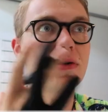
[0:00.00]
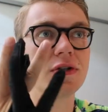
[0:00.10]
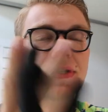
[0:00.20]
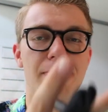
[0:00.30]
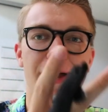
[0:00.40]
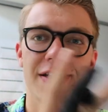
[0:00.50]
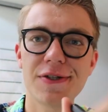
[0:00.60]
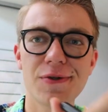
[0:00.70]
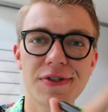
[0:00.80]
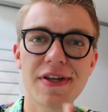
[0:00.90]
Just
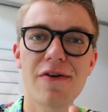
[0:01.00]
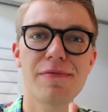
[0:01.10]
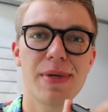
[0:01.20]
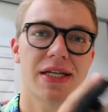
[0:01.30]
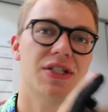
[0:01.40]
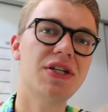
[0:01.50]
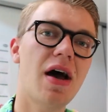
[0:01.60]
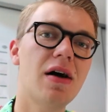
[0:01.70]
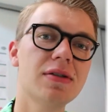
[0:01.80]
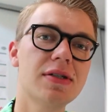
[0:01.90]
imagine yourself being a
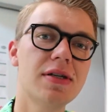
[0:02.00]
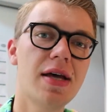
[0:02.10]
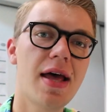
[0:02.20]
child,